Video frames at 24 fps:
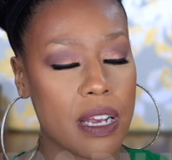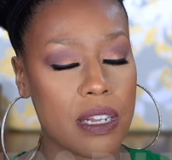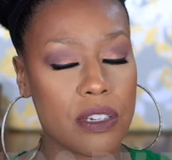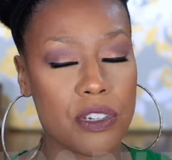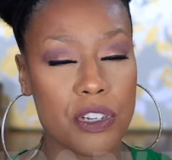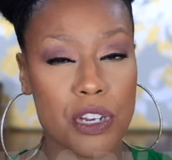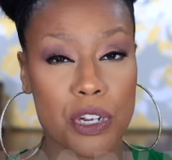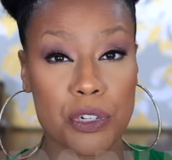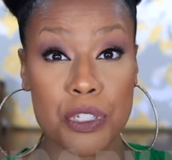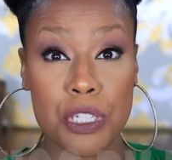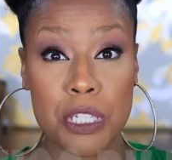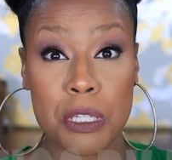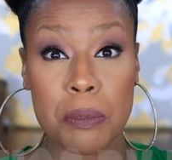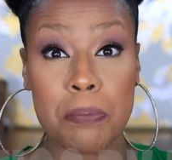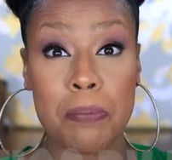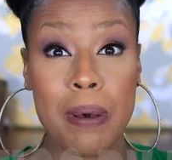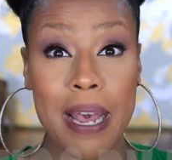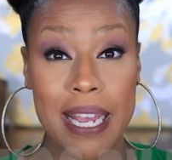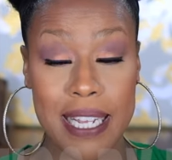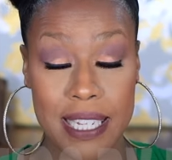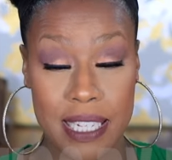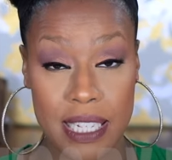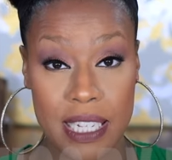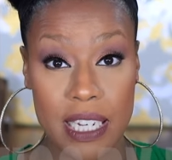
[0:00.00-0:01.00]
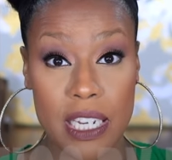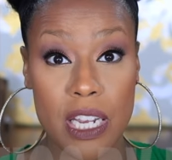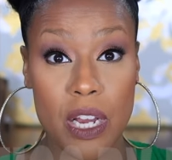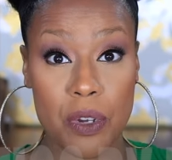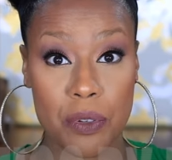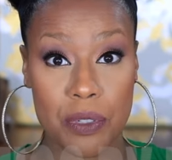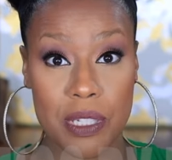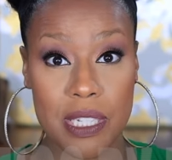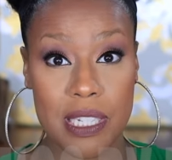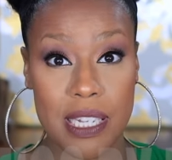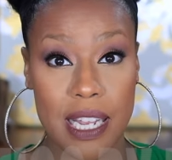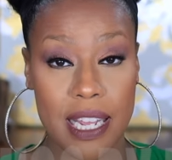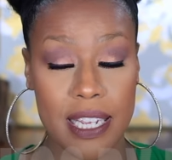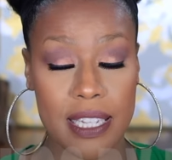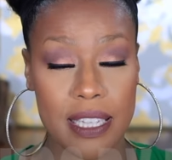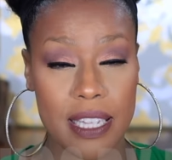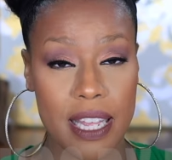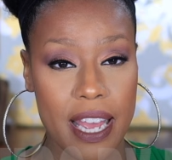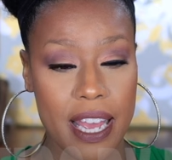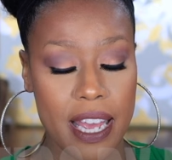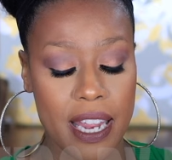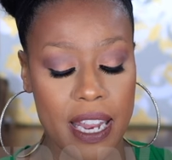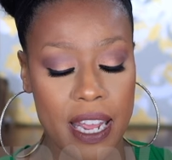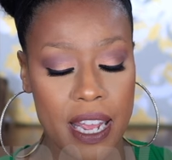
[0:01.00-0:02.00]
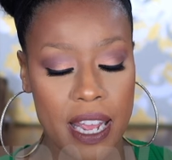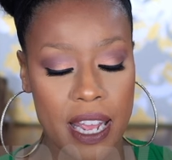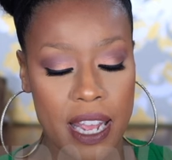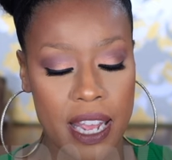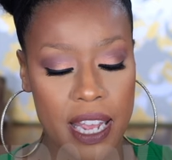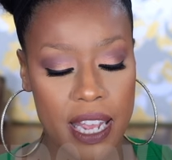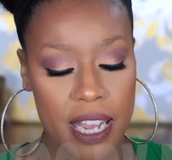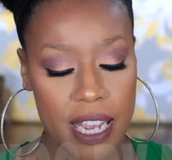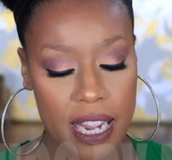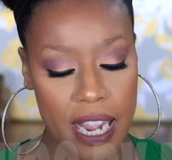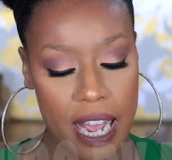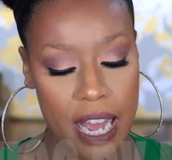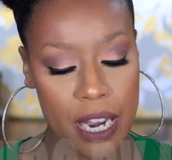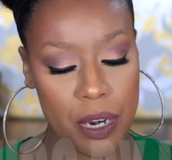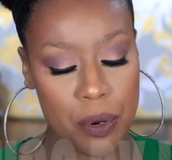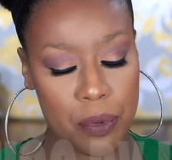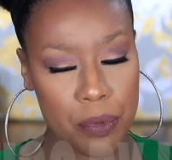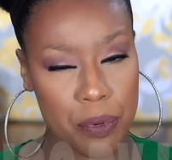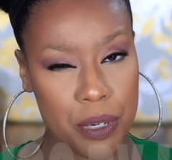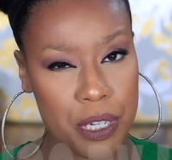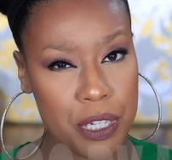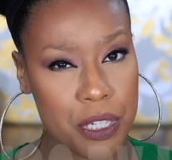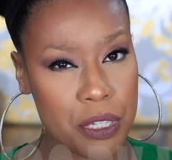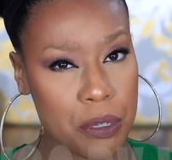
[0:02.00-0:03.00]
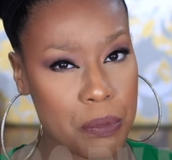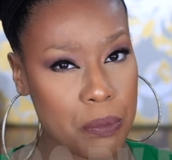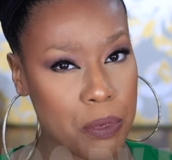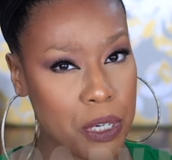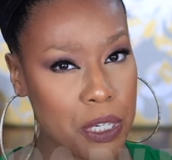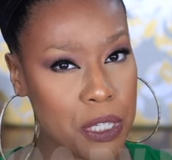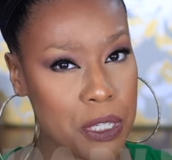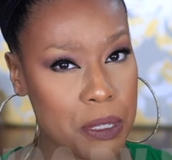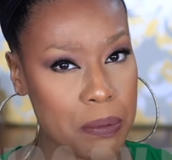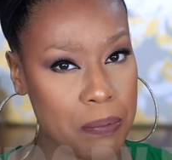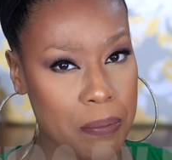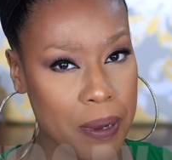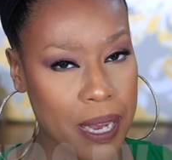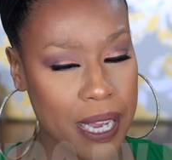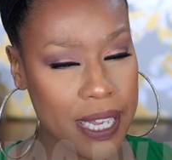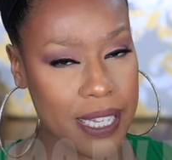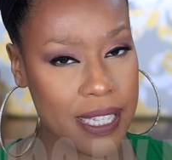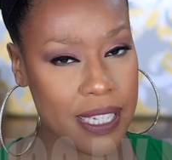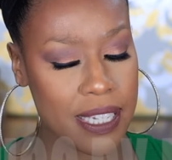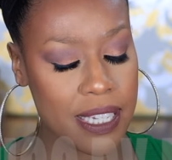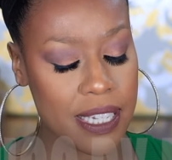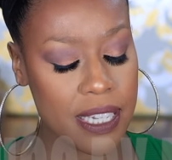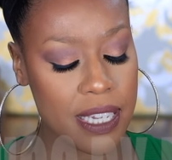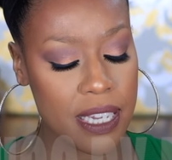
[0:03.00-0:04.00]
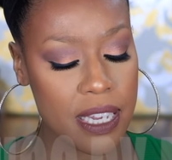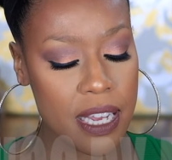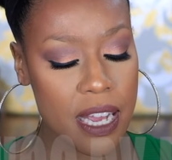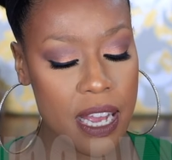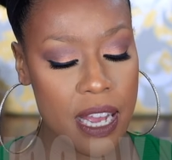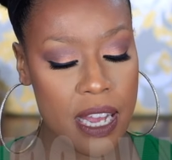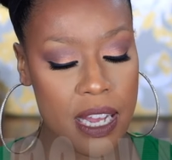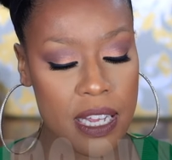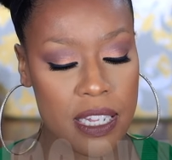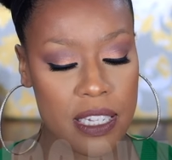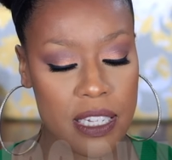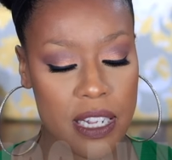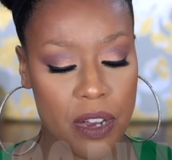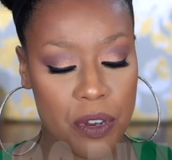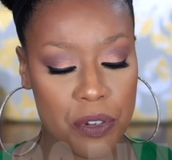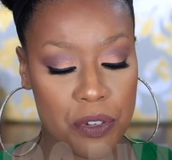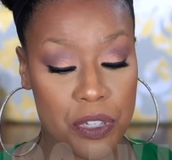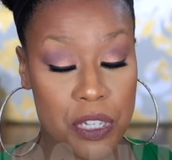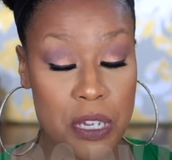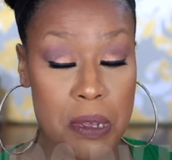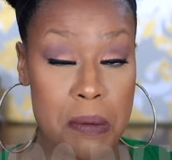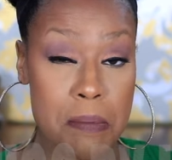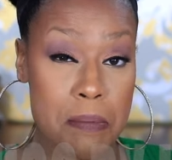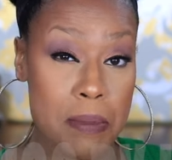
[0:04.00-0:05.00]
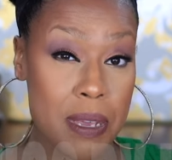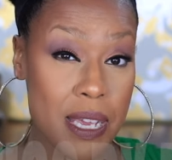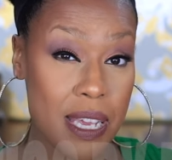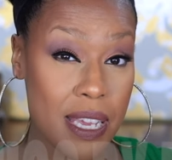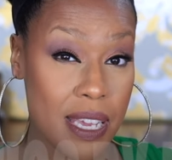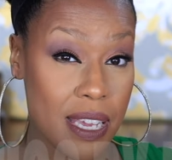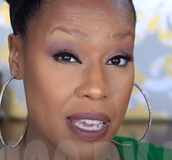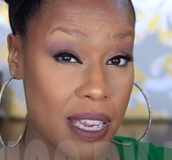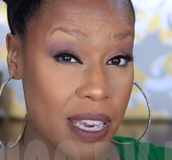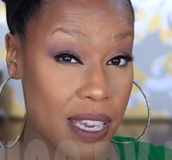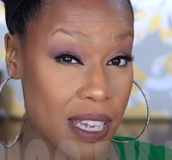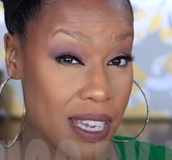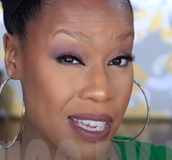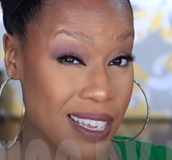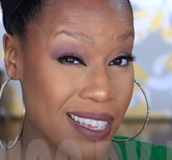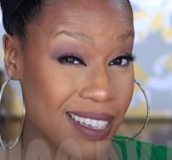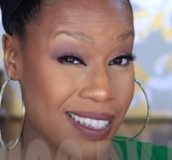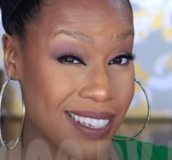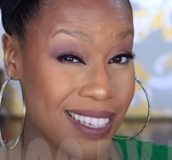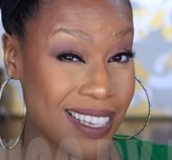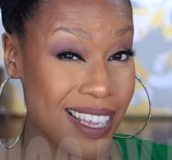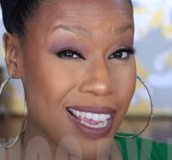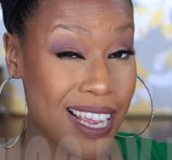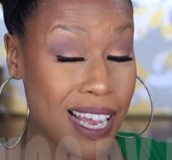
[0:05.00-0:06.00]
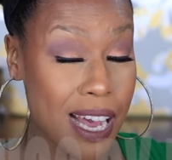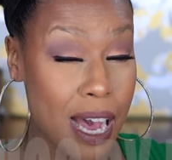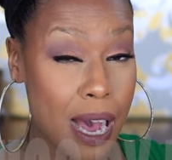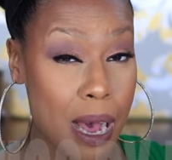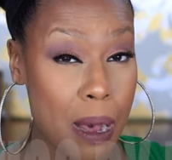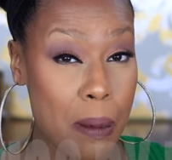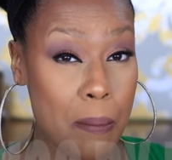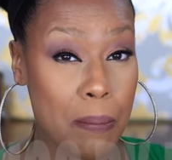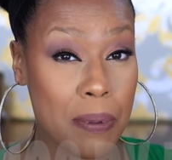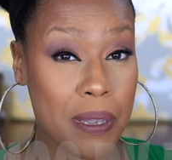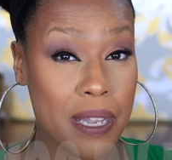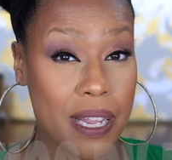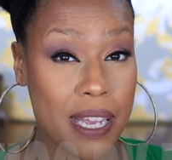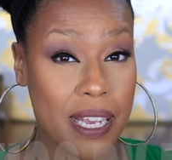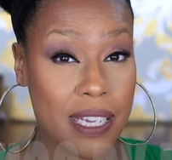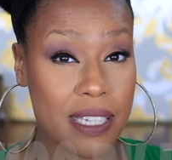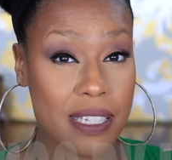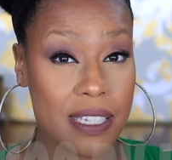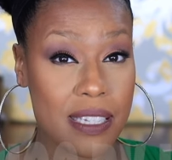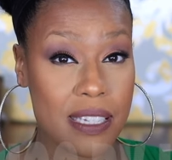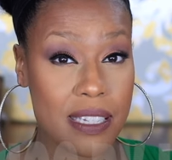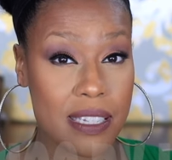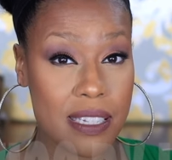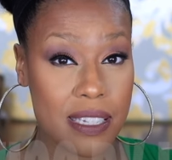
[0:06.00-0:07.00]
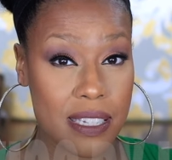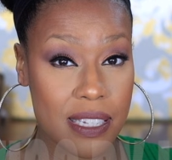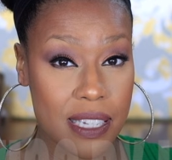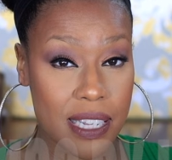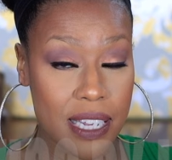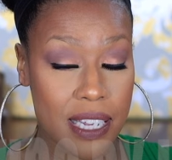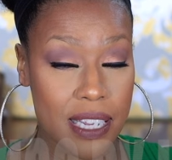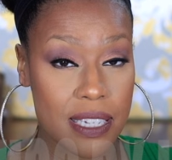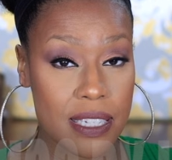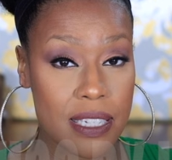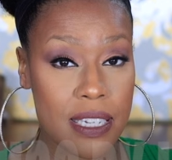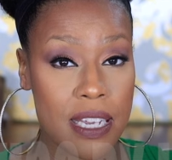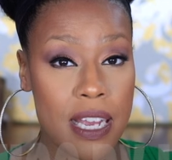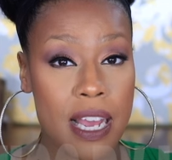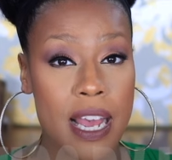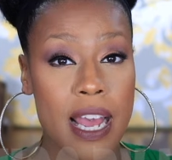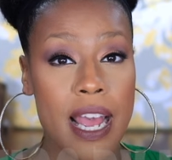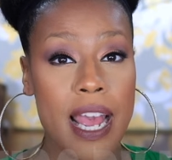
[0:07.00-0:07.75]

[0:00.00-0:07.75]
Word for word: you know, just spicy notes like that. It kind of reads more spicy. So to me, it is a complex scent.